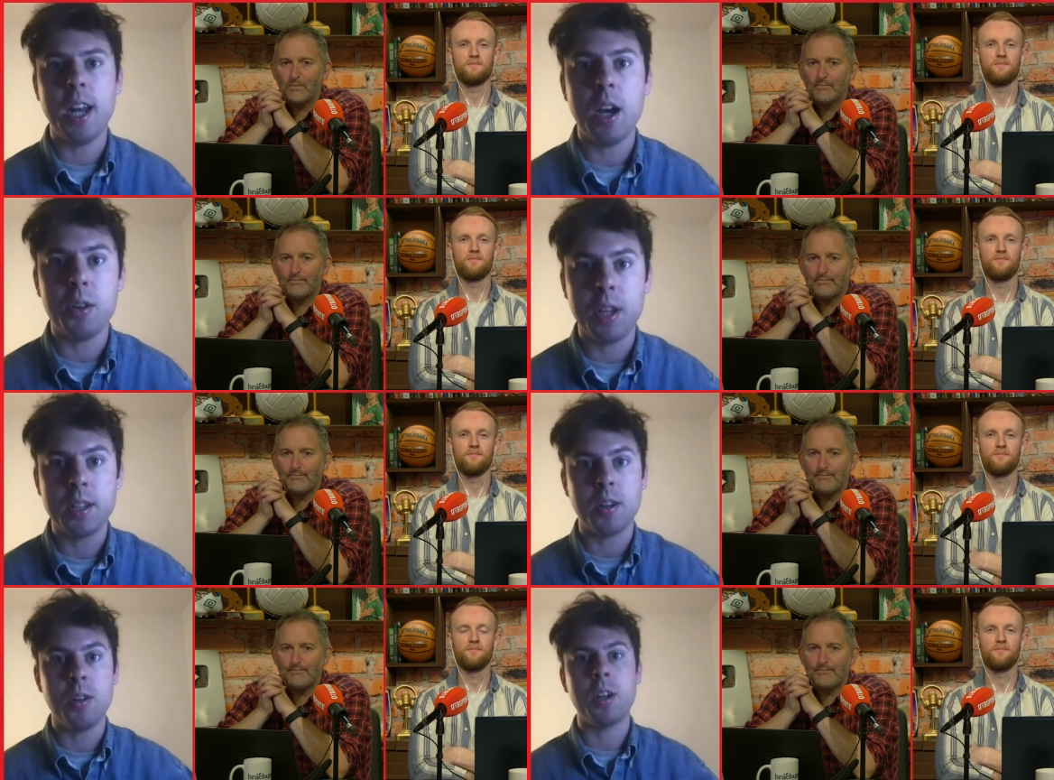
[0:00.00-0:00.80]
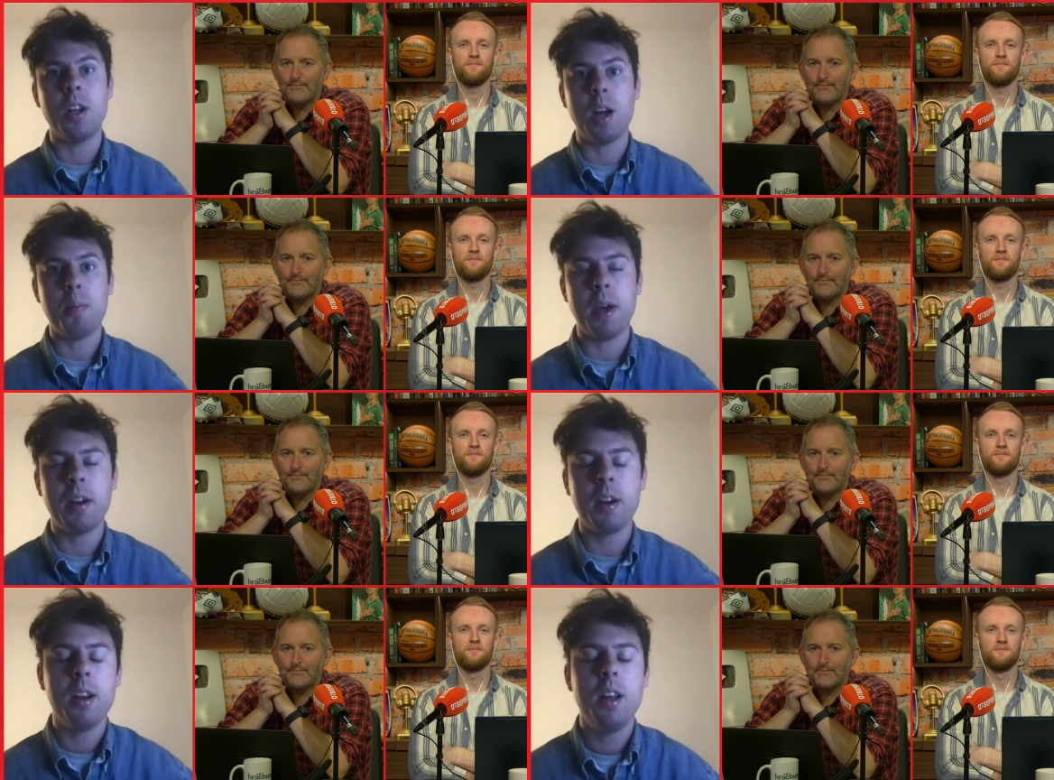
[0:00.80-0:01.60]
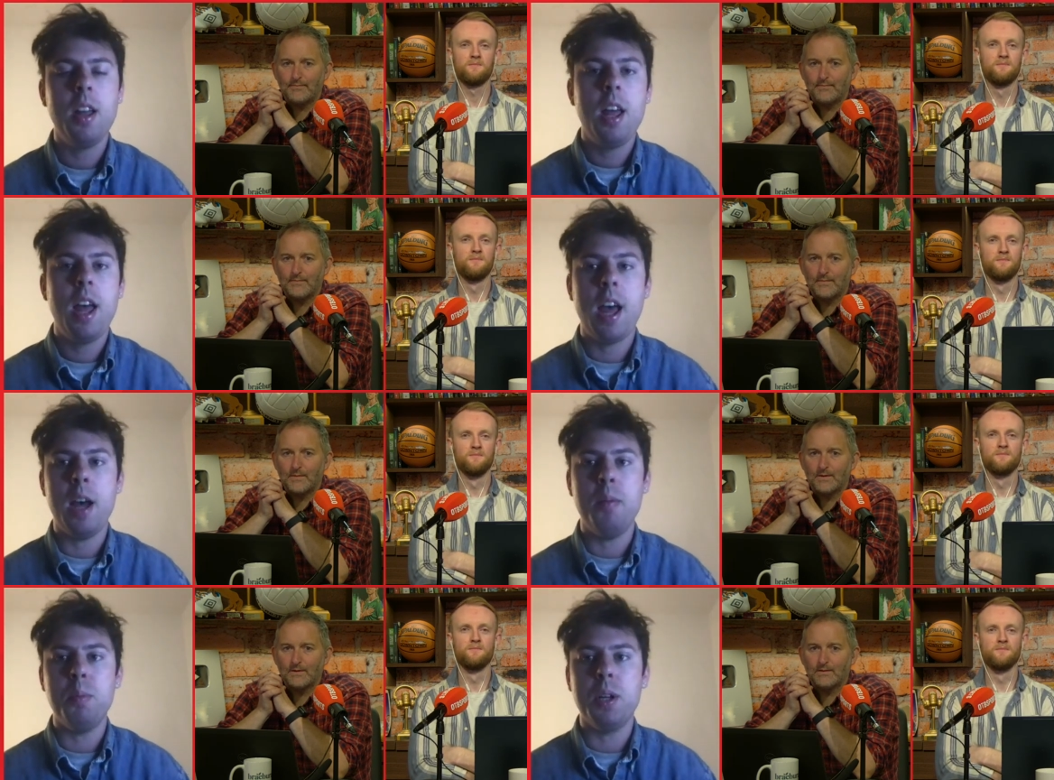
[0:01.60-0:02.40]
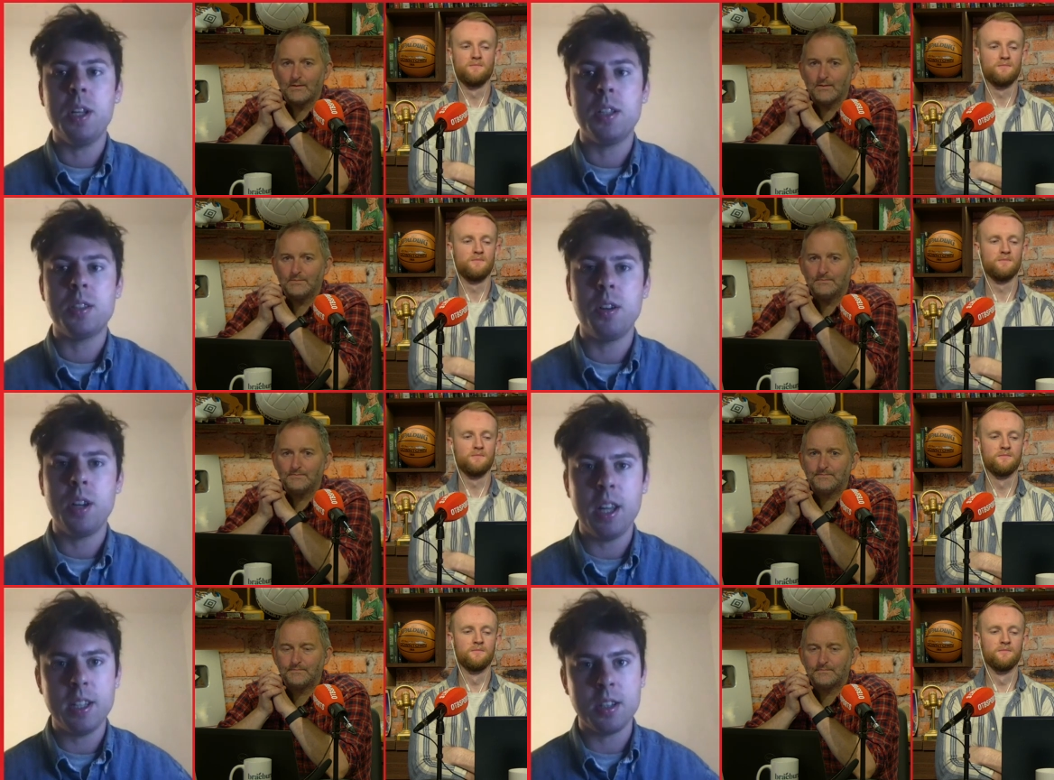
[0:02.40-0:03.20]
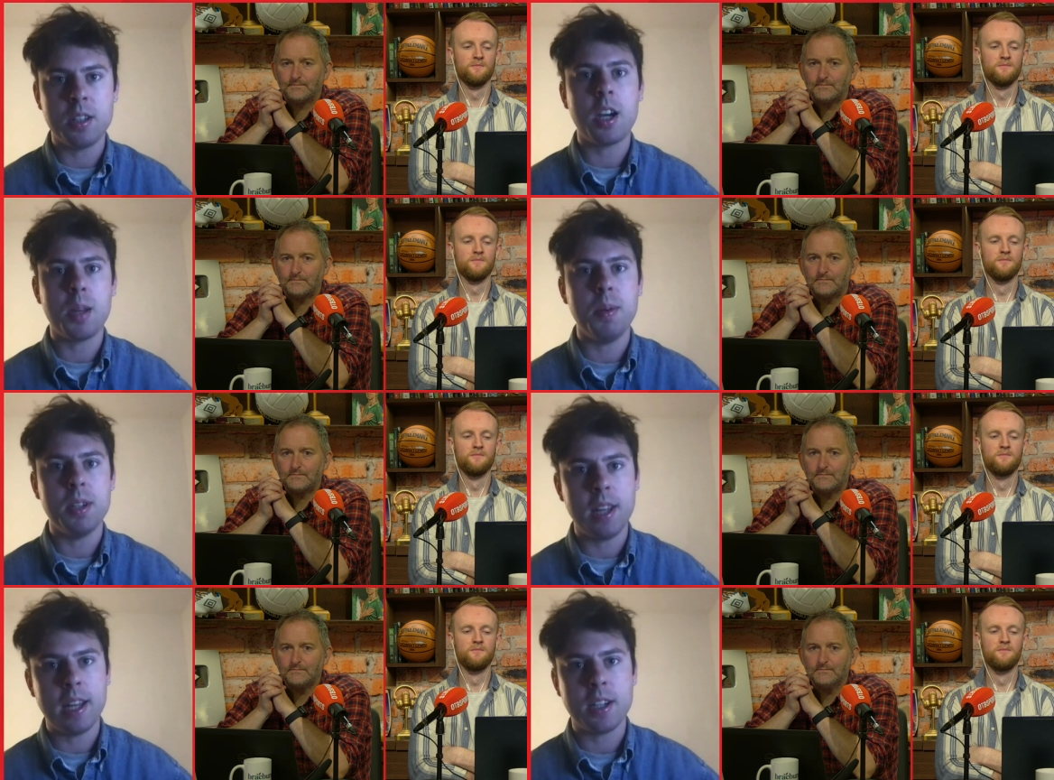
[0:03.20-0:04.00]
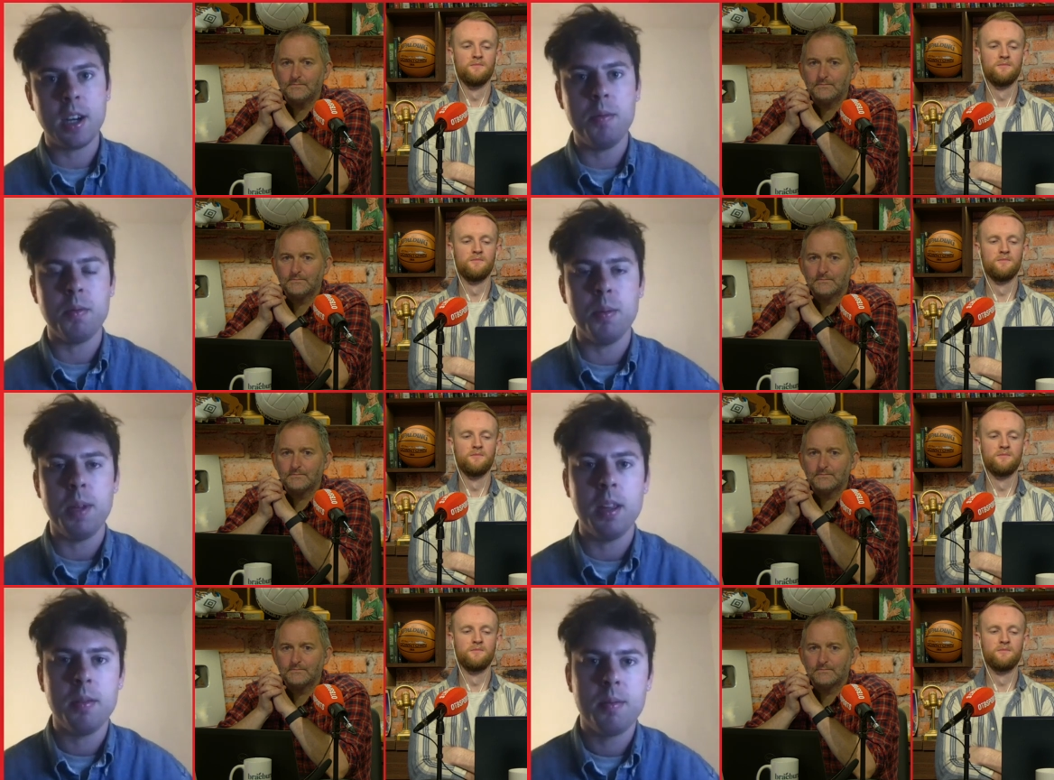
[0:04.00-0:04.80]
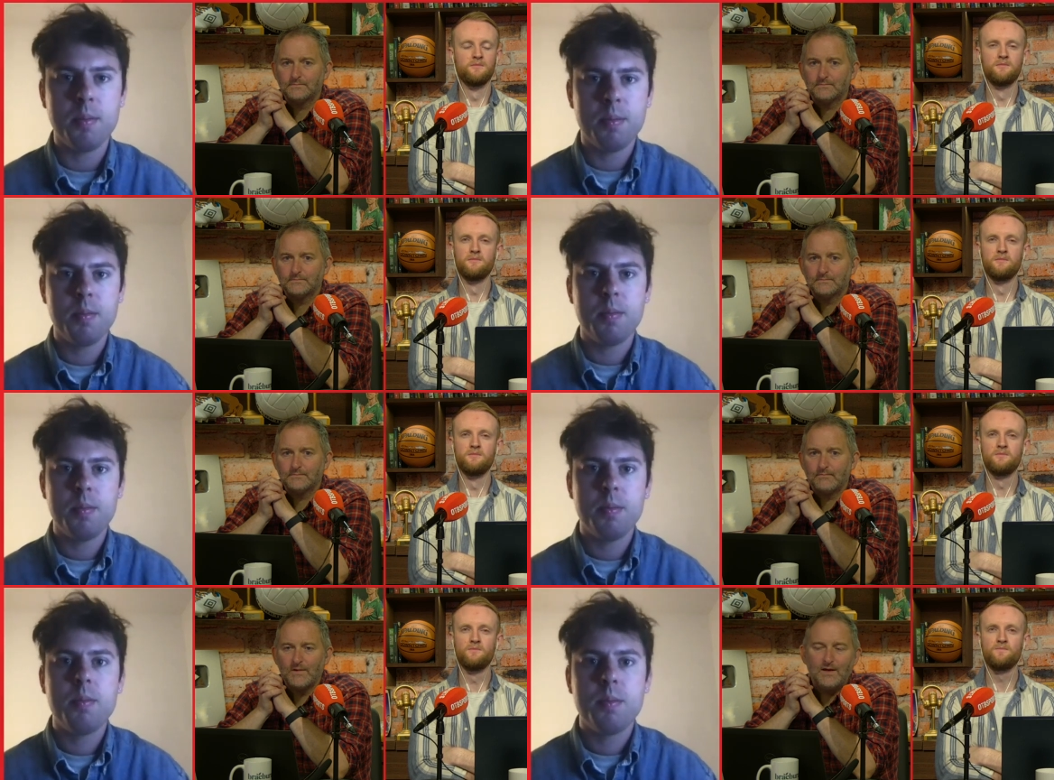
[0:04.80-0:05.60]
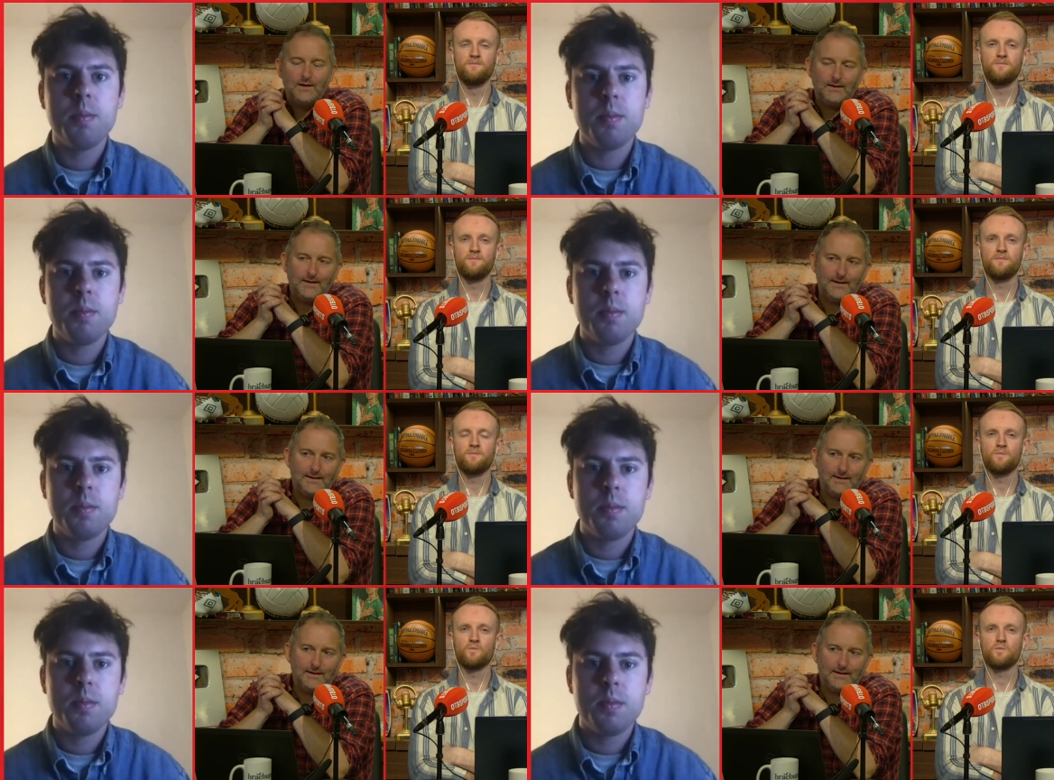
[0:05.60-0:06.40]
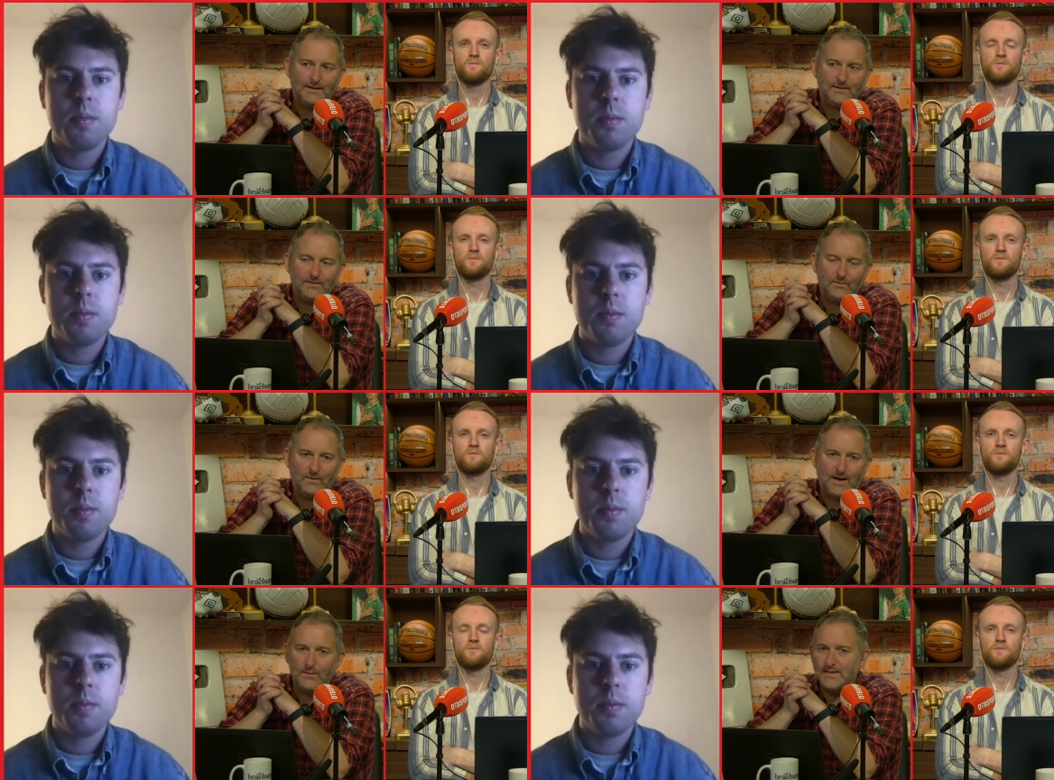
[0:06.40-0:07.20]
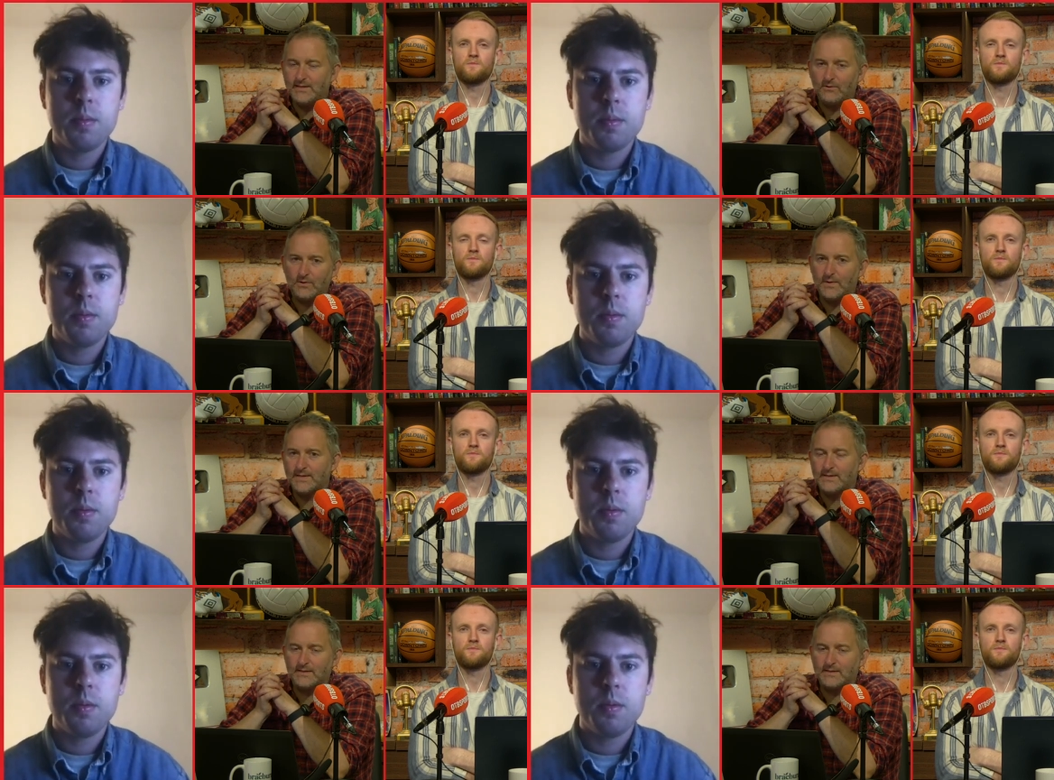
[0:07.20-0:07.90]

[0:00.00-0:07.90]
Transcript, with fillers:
Speaker 1: now, things are looking a lot better. Um, but it certainly is a document of that time for me.
Speaker 2: Uh, how easy or otherwise is it